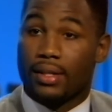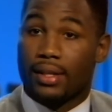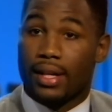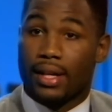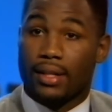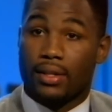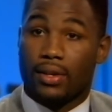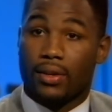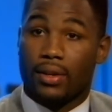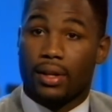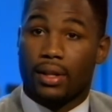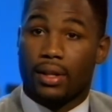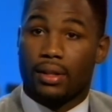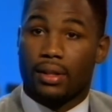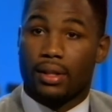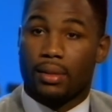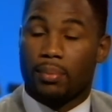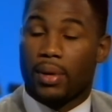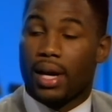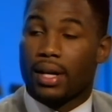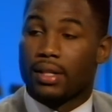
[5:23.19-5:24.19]
and that's going
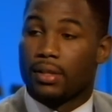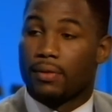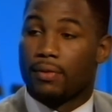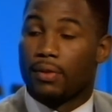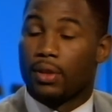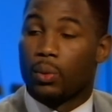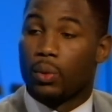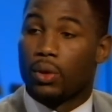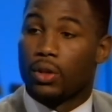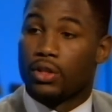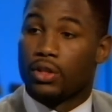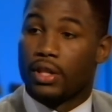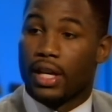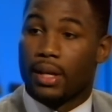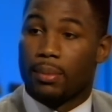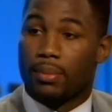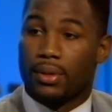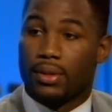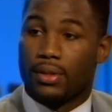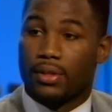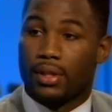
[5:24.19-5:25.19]
boxing for the World
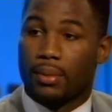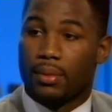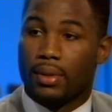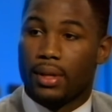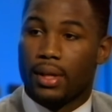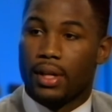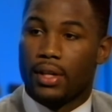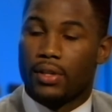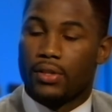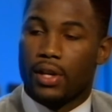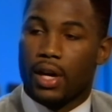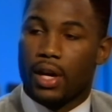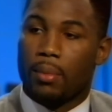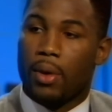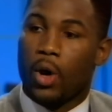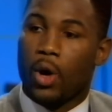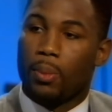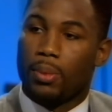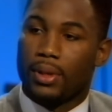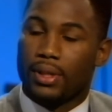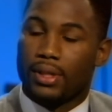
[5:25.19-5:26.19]
Championship. So I'm
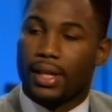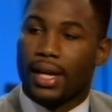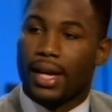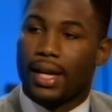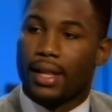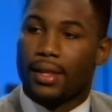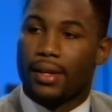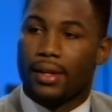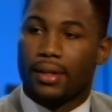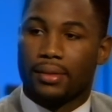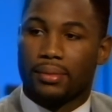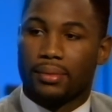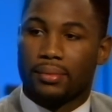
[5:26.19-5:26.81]
hoping to get there.